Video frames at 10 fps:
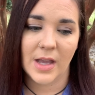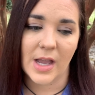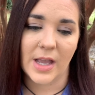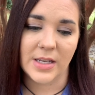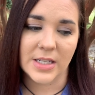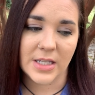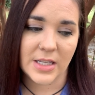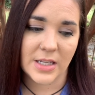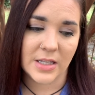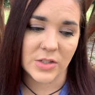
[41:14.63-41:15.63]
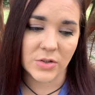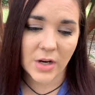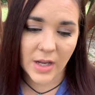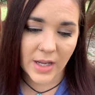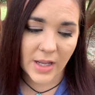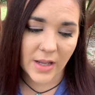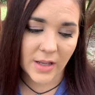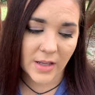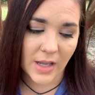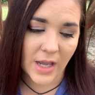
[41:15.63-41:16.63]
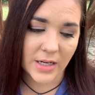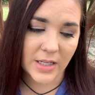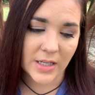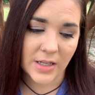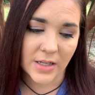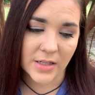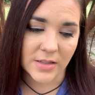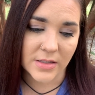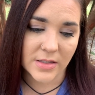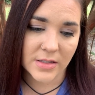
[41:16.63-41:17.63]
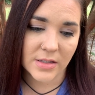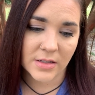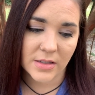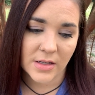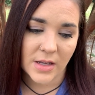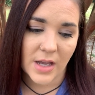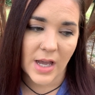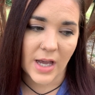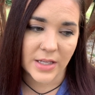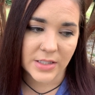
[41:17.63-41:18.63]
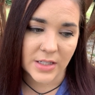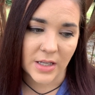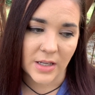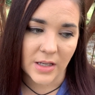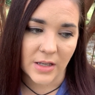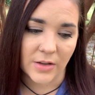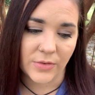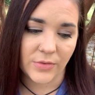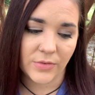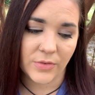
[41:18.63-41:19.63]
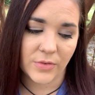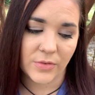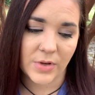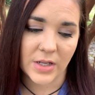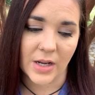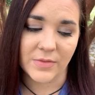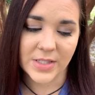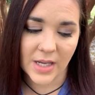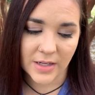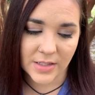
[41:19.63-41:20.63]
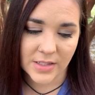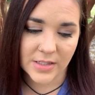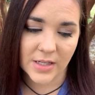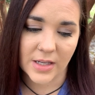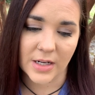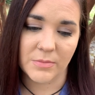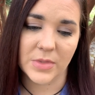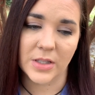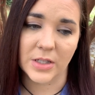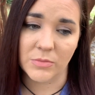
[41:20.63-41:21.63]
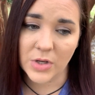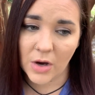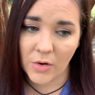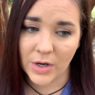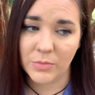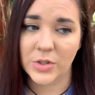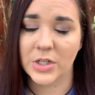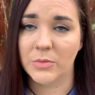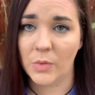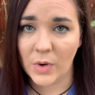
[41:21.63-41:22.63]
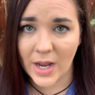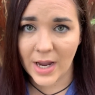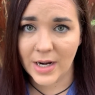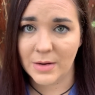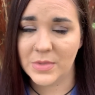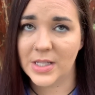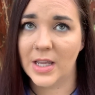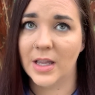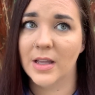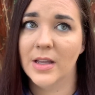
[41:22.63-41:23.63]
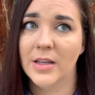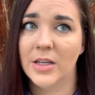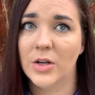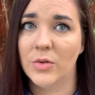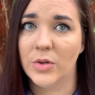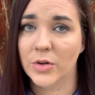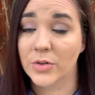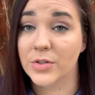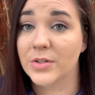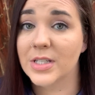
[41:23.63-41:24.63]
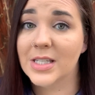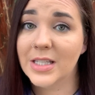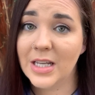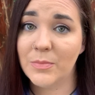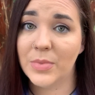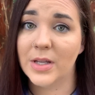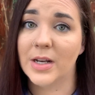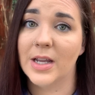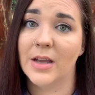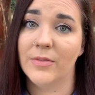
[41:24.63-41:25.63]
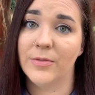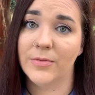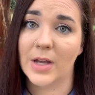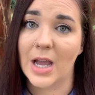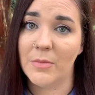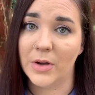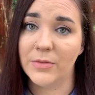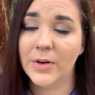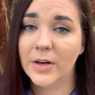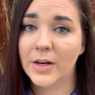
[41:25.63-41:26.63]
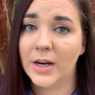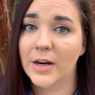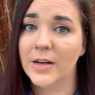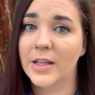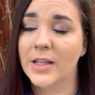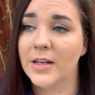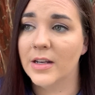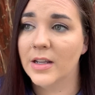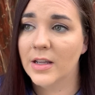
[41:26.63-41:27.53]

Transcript: And he is crying and he is asking if we can have sex and I'm telling him no and I'm pushing him away and I'm saying, you know, the girls are asleep and I have I'm on fire guard and